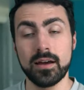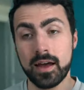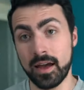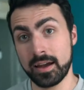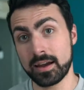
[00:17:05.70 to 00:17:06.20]

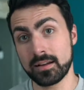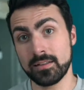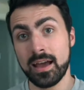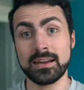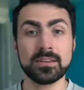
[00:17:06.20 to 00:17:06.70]
I got a
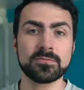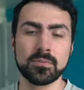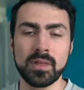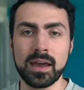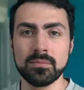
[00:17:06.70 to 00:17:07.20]
line in from
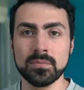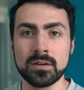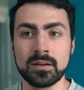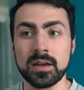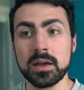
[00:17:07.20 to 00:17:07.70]
them,
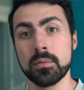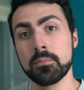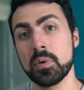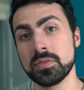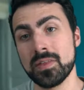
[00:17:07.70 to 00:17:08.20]

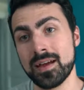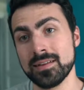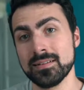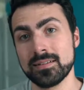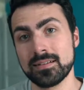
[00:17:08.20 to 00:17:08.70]
but
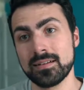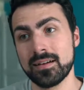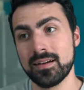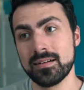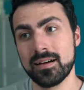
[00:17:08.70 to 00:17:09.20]
then
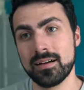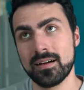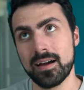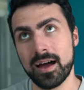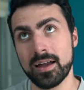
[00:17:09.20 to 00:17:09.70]

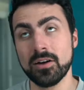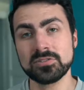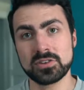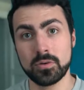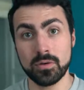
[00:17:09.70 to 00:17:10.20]
I
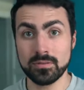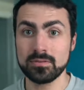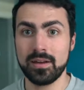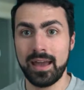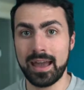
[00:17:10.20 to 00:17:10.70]
also
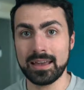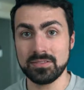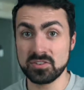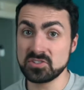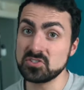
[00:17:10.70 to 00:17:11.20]
had
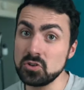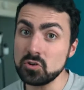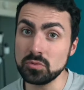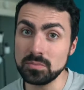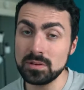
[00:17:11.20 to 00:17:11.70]
the
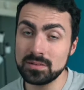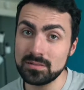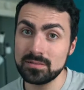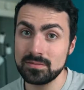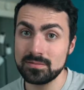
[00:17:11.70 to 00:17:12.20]
Zoom
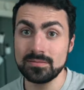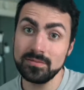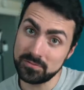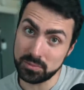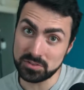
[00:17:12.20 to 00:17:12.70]

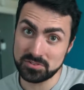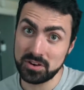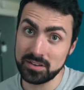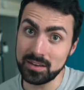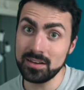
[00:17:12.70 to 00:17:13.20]
from
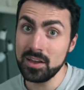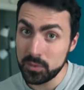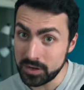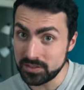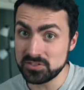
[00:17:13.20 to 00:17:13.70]
Australia.
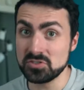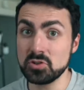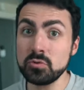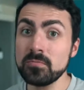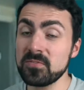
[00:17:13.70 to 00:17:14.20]
We had the
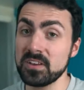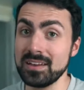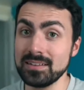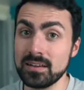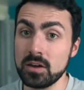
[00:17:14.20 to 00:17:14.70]
Zoom
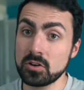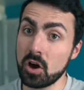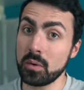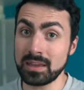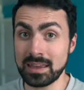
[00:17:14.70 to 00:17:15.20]
feed
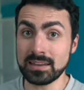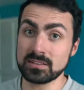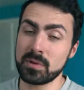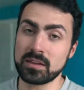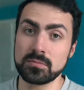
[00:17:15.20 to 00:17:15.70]
going into
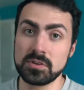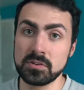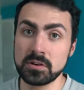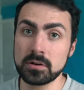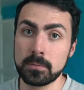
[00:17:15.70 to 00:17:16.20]
my
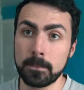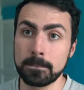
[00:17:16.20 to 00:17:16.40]
computer.